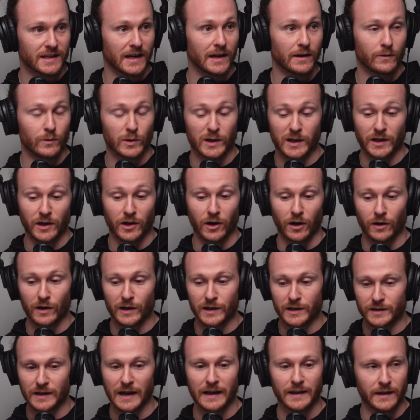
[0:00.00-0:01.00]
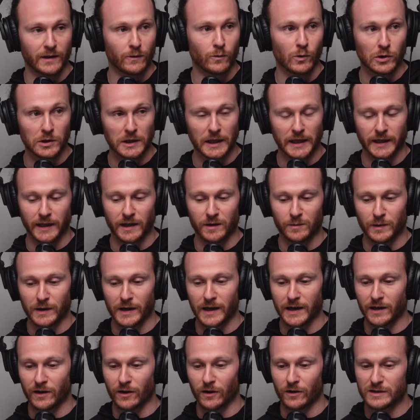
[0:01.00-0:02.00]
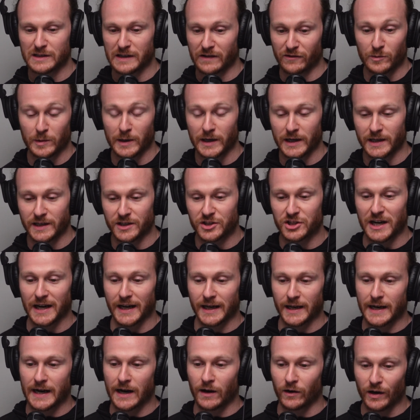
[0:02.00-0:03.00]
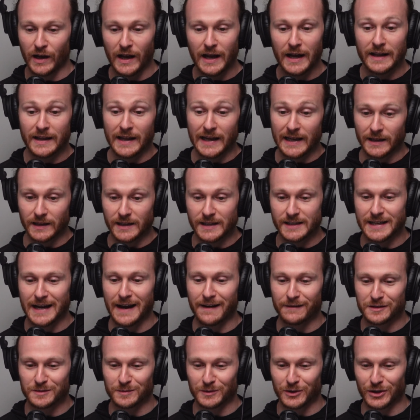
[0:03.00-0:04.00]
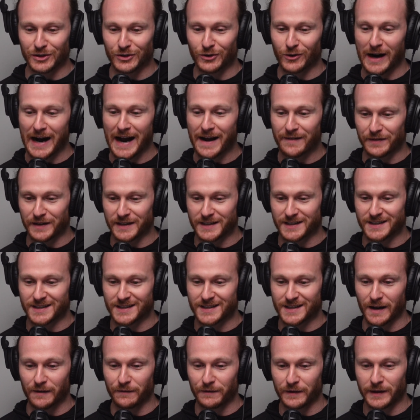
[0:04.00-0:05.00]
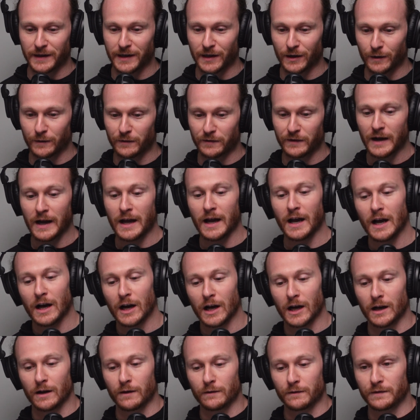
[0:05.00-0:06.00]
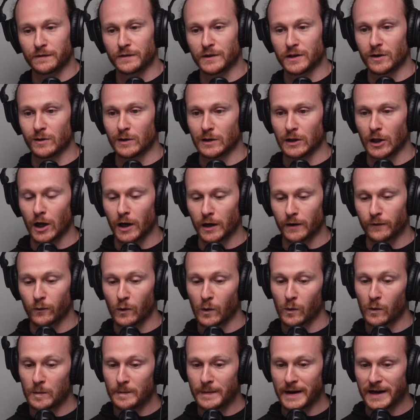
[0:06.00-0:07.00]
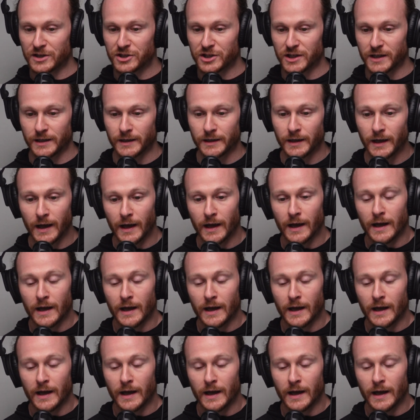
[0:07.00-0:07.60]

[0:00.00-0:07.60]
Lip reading: I think we'll link it, but I encourage everybody to check it out. They at least have some good graphics and stuff in there of a lot of what we'll mention.